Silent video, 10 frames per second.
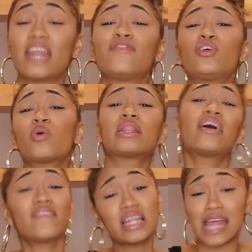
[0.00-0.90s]
if you are
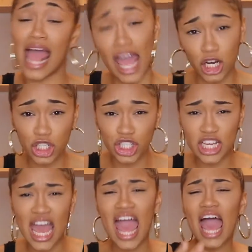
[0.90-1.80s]
loving the
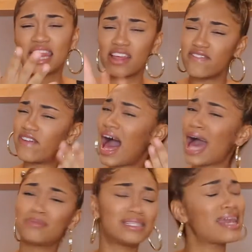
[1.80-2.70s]
energy and the
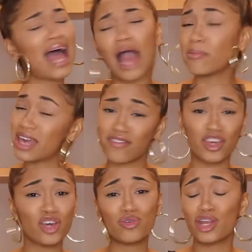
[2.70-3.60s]
vibes that I'm
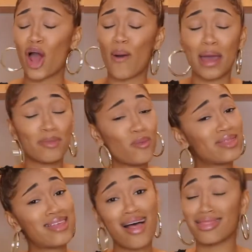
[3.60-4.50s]
giving you, you know, hit me
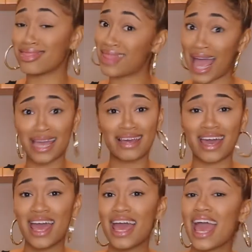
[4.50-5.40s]
with a
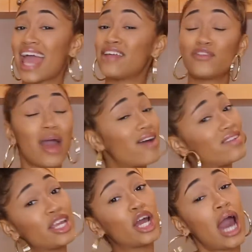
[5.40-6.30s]
like. And if you have
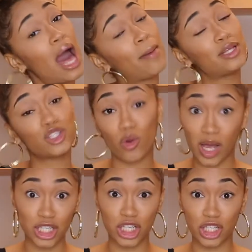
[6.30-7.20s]
any comments,
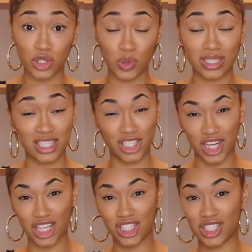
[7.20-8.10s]
questions, or
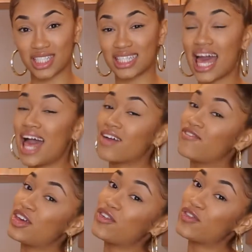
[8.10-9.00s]
suggestions,
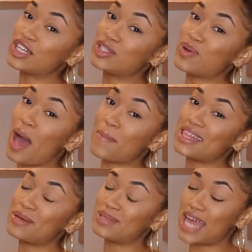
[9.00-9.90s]
feel free to
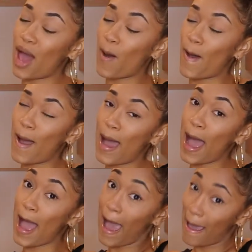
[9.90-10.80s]
comment them down
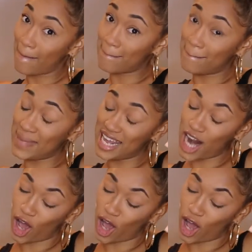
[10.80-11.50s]
below.